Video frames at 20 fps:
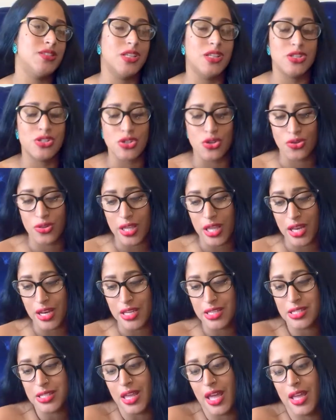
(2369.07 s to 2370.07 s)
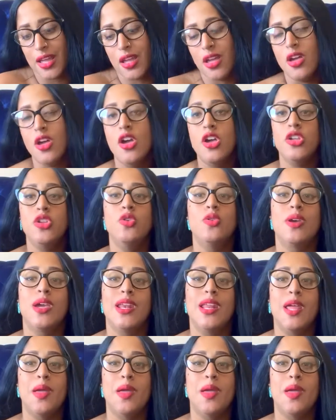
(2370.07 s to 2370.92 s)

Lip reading: And so then it's like you get